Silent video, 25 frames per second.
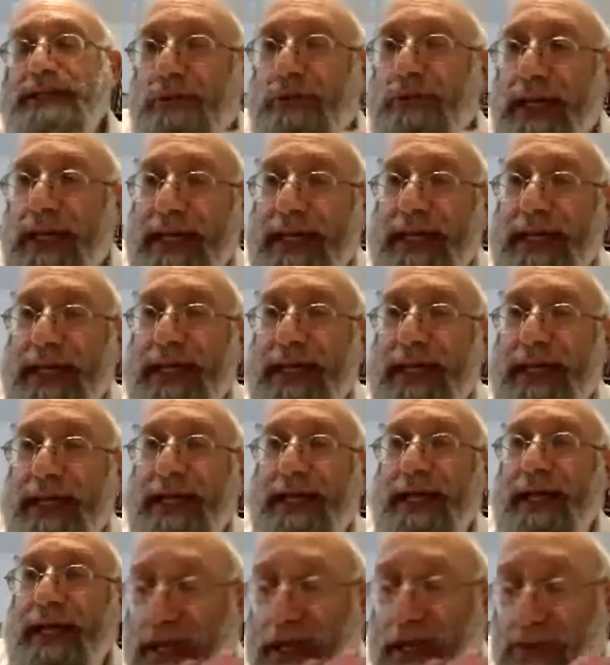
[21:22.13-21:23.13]
eating
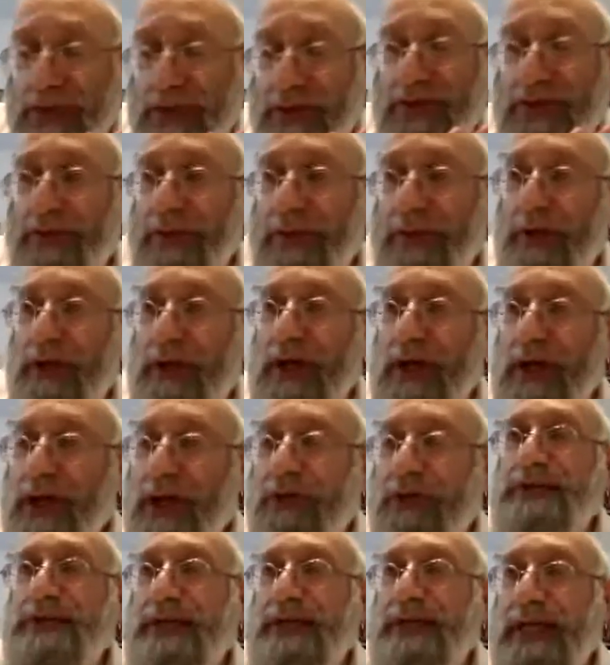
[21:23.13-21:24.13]
elsewhere. It
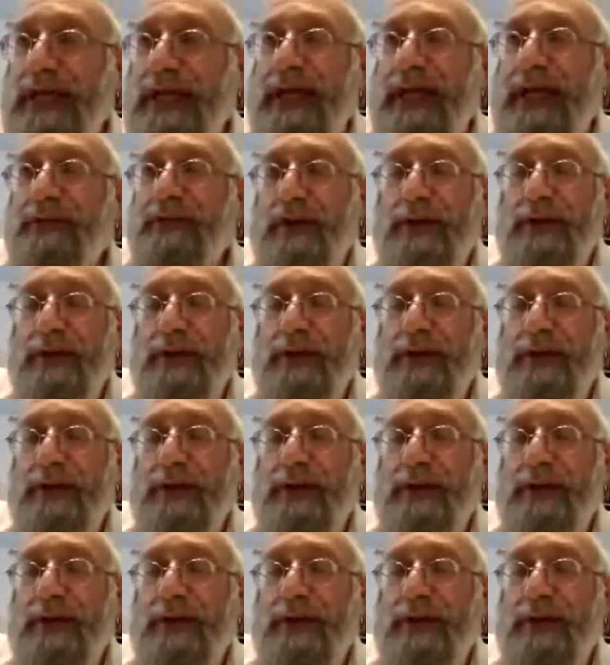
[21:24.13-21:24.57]
goes together.